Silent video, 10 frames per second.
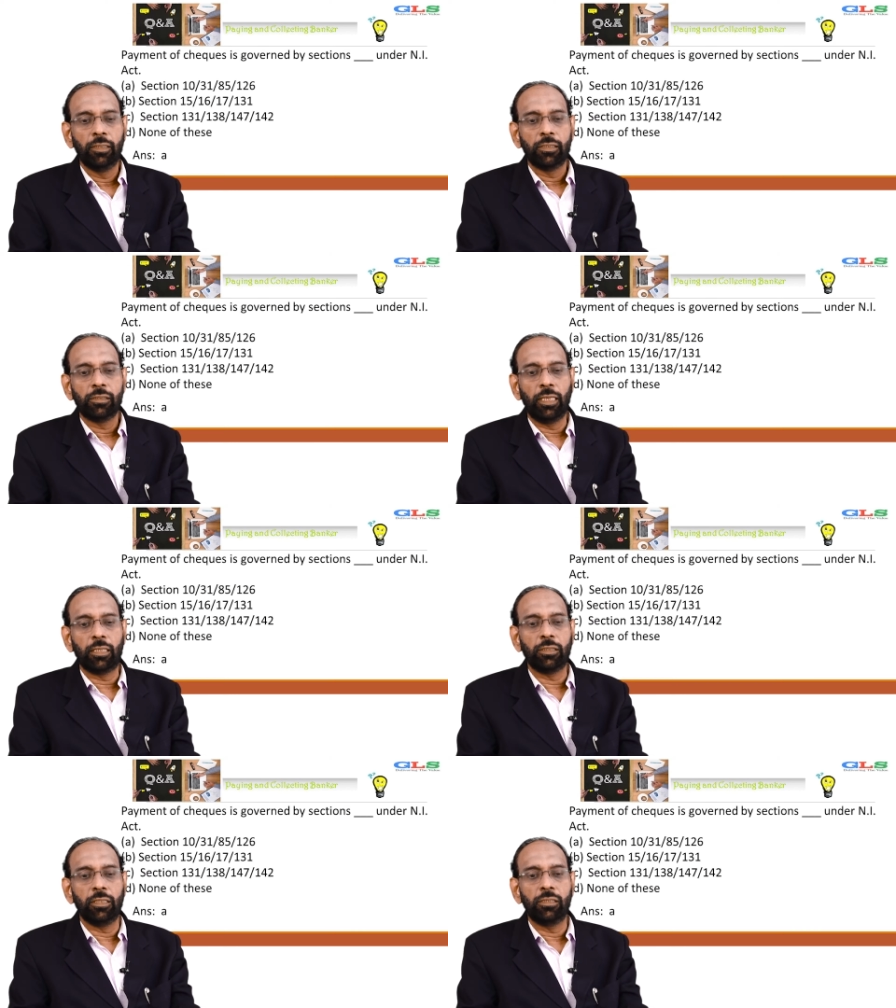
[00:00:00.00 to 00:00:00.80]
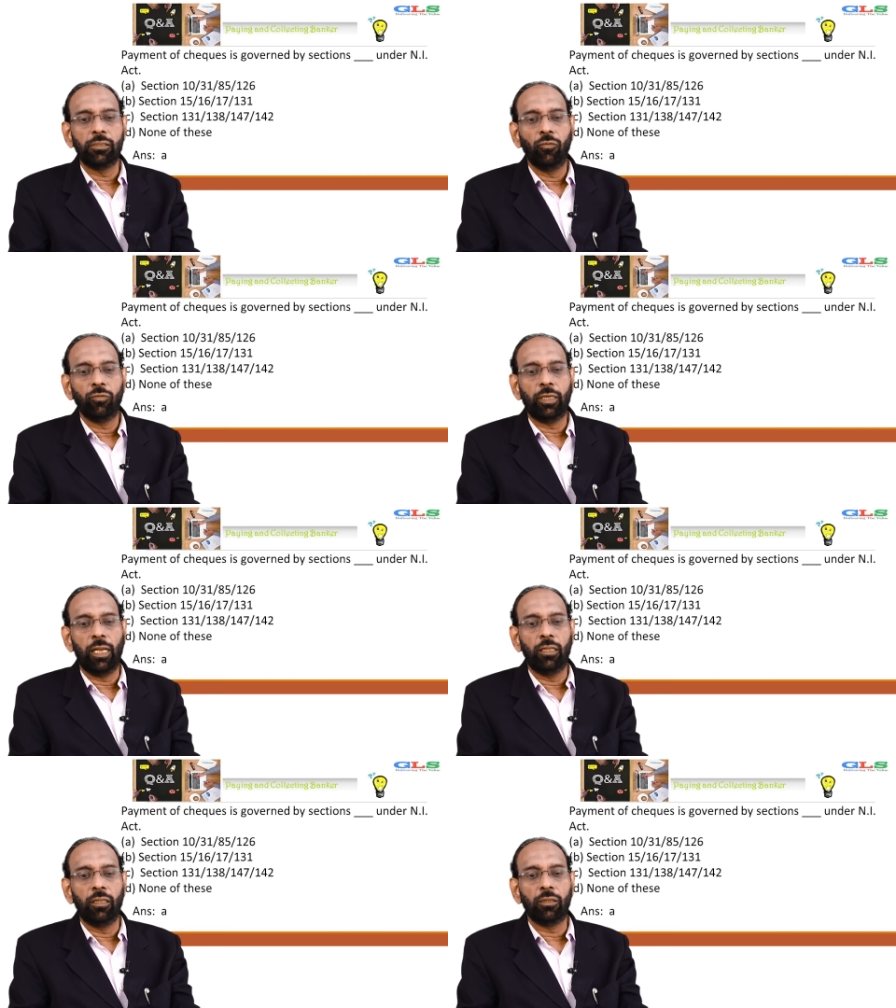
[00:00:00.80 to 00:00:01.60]
Section
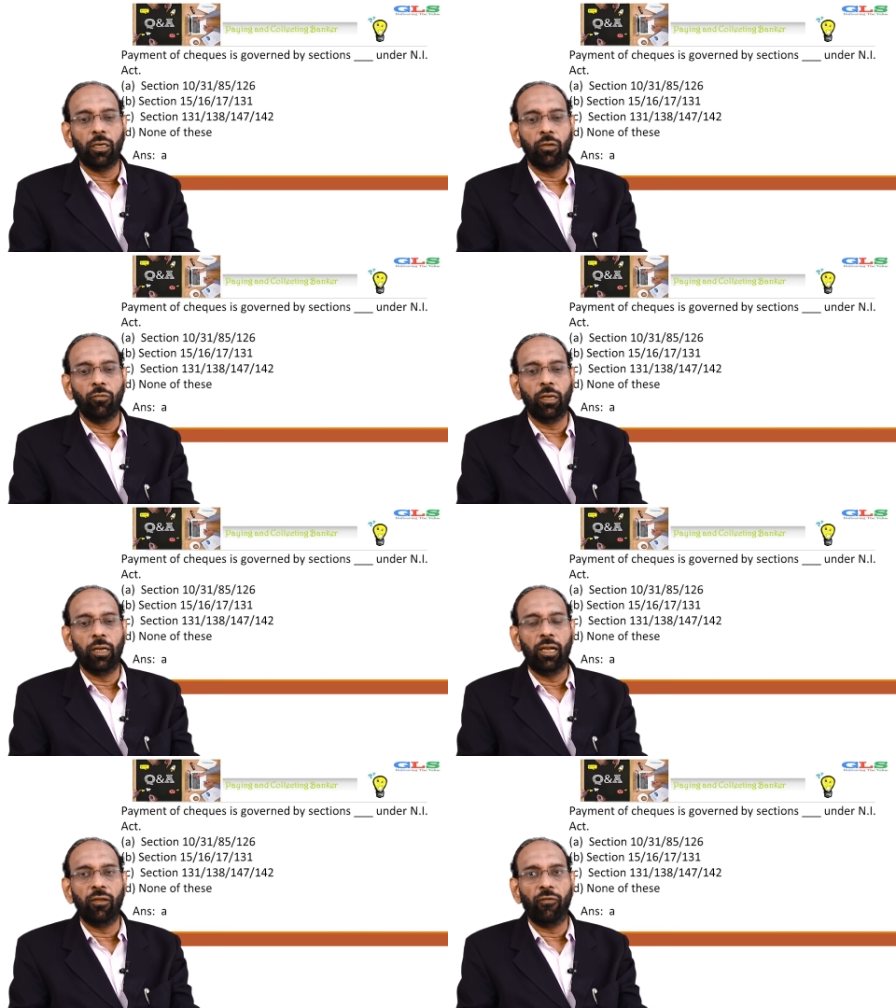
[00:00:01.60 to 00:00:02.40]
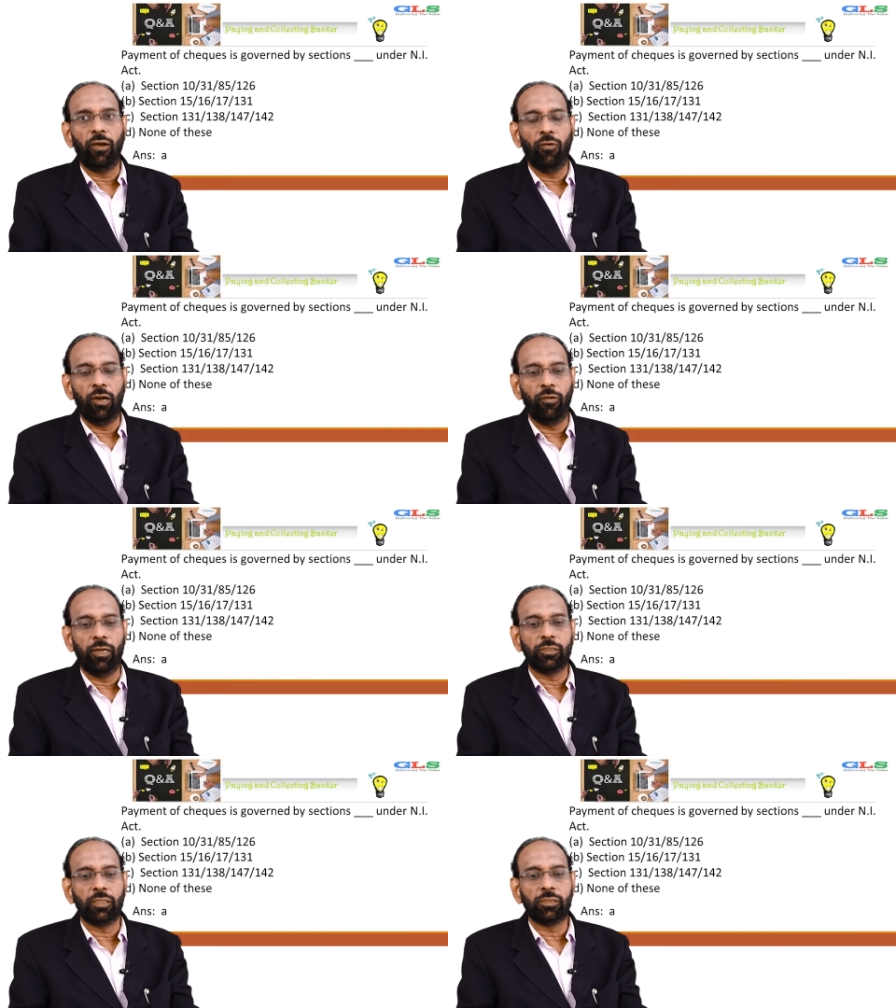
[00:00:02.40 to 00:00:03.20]
10, 31, 85,
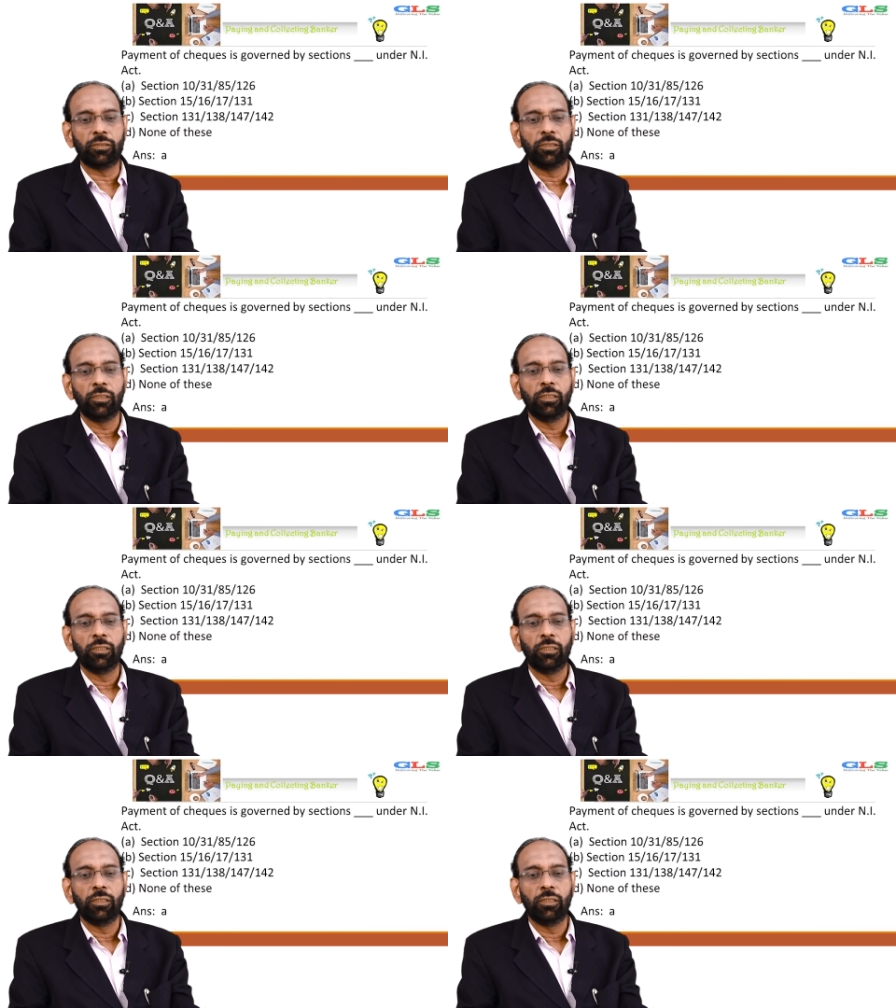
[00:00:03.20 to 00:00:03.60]
126,